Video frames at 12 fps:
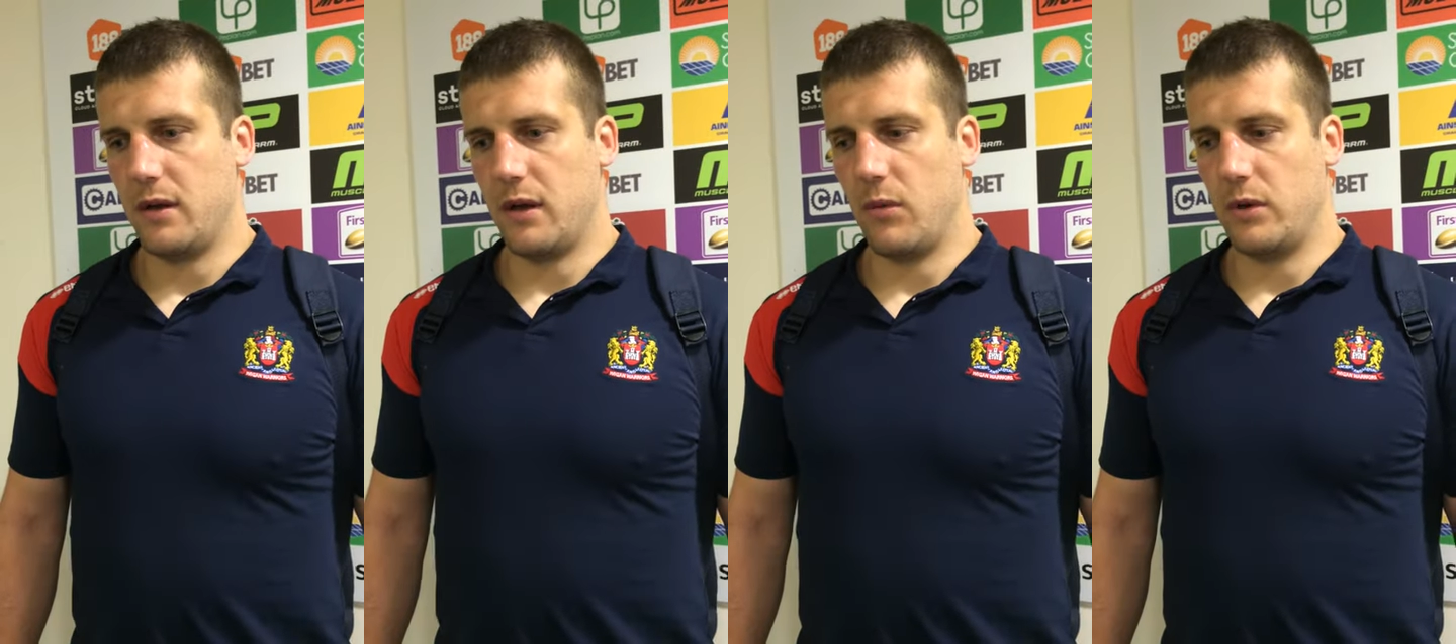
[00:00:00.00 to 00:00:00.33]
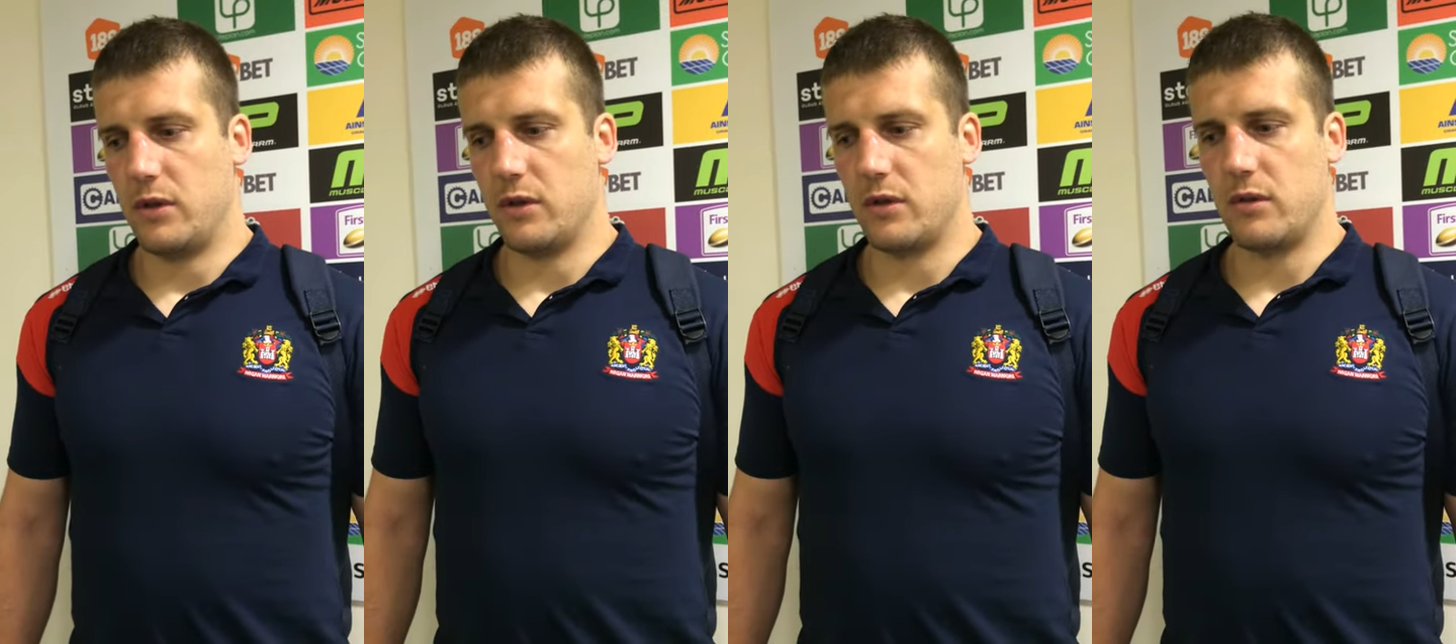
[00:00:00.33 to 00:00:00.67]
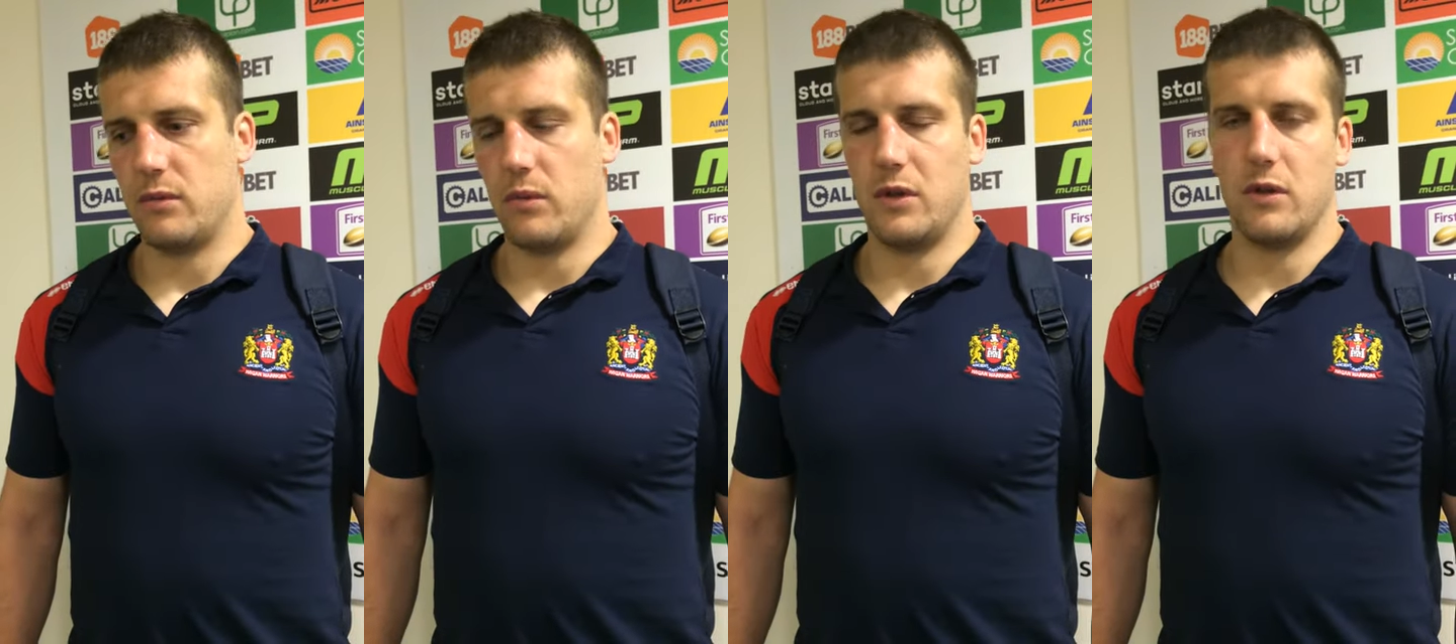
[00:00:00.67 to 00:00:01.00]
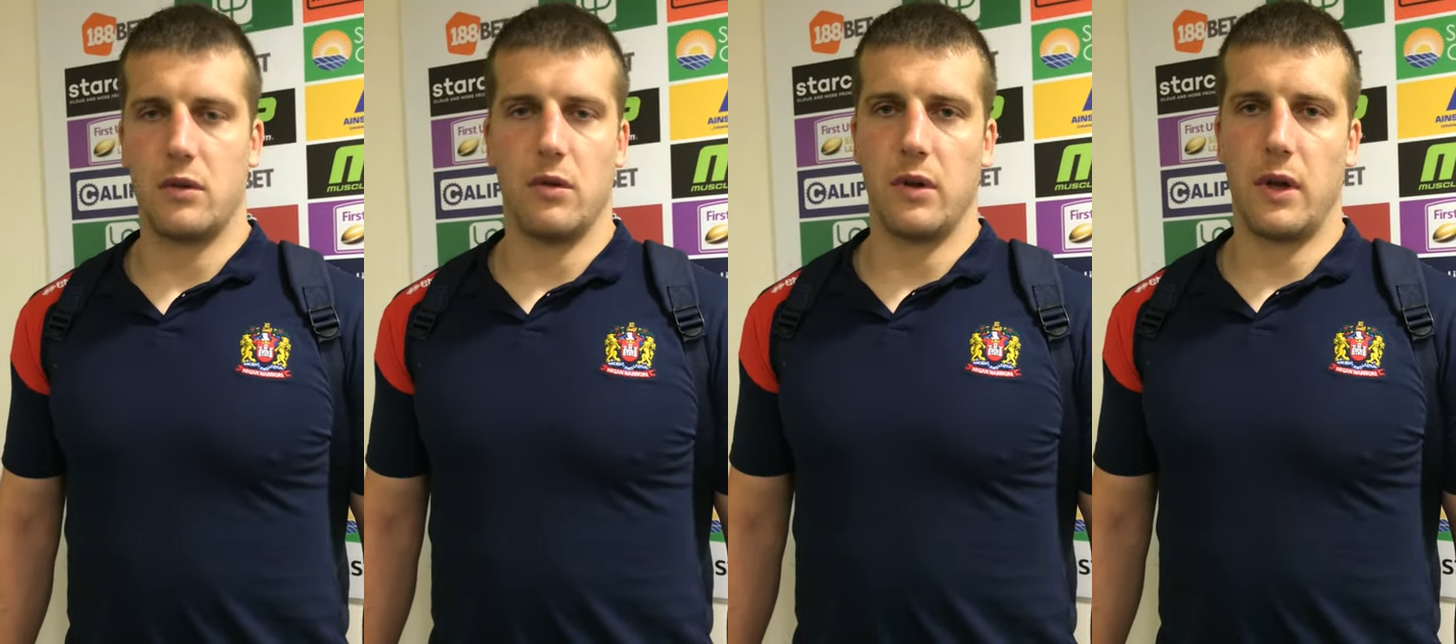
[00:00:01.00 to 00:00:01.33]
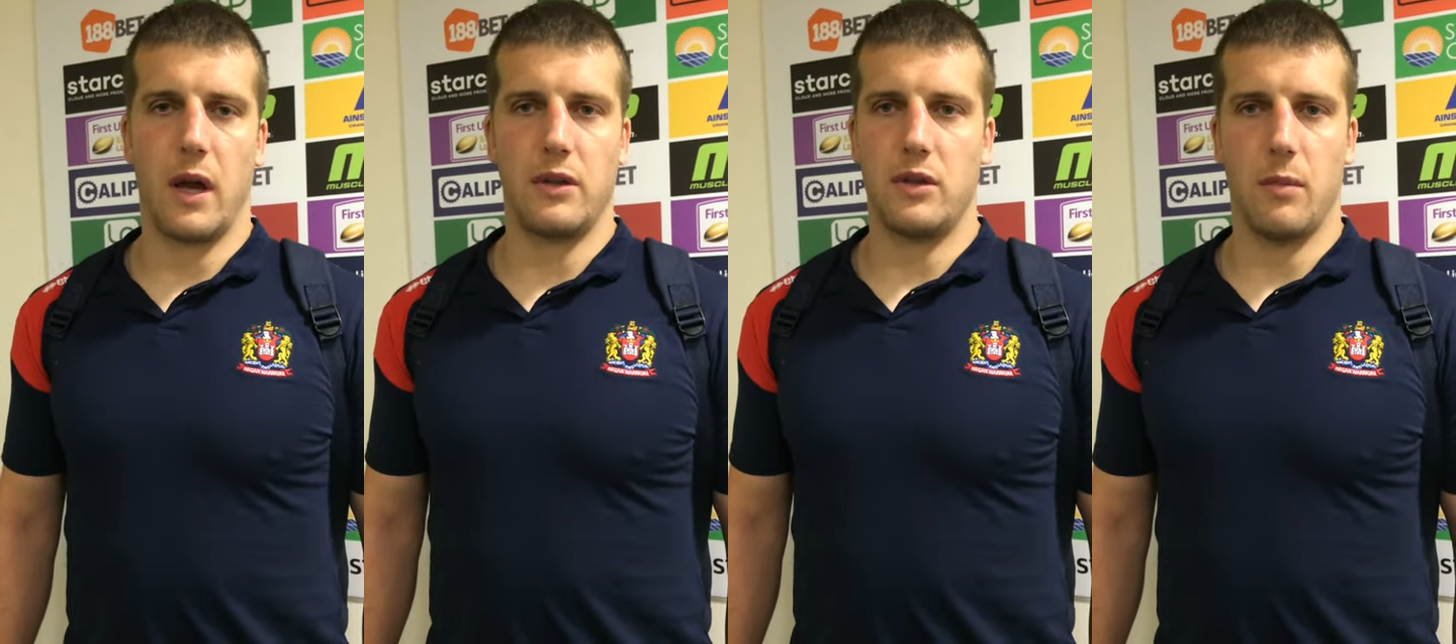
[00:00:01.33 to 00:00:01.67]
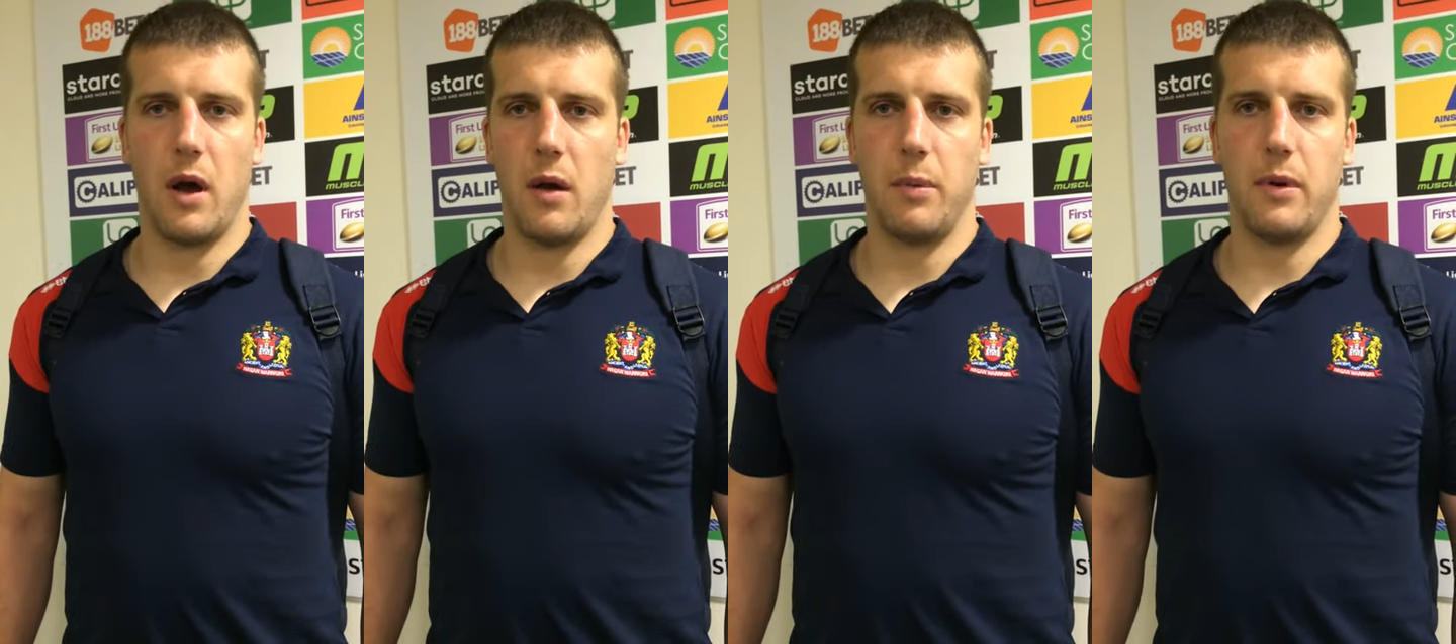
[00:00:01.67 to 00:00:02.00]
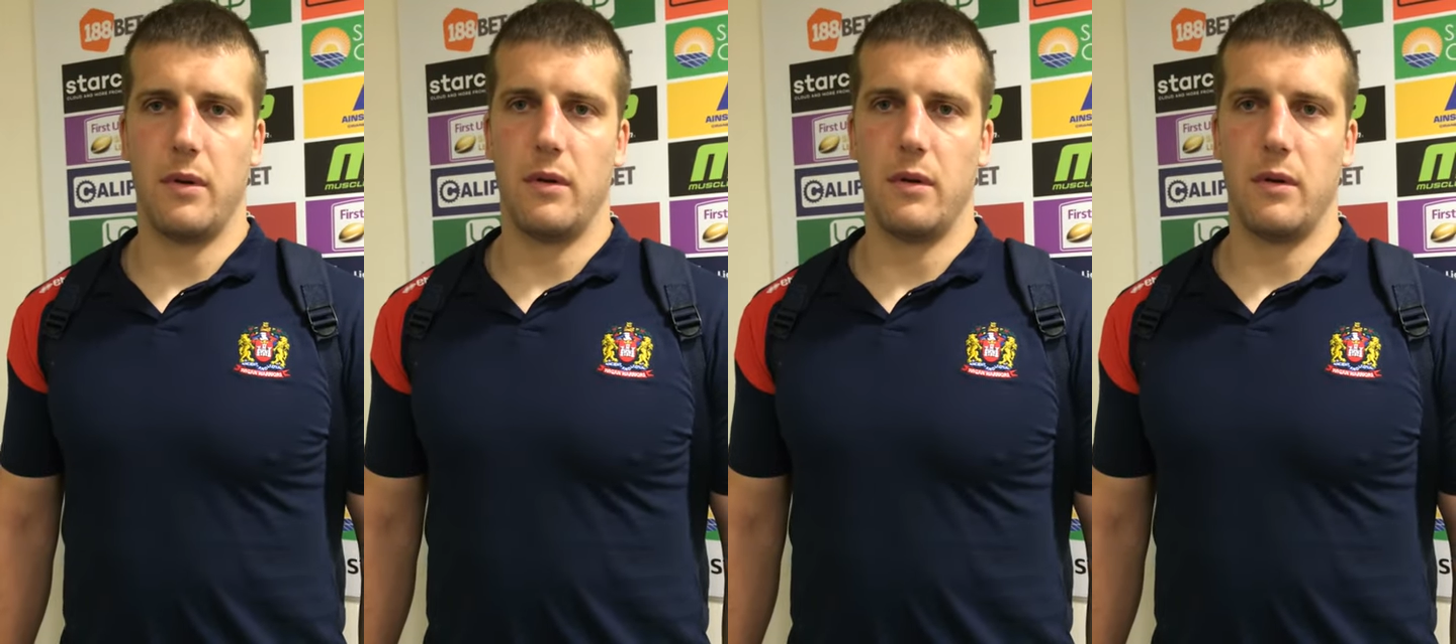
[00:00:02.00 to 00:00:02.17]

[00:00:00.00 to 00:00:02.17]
you know, we just couldn't catch him up.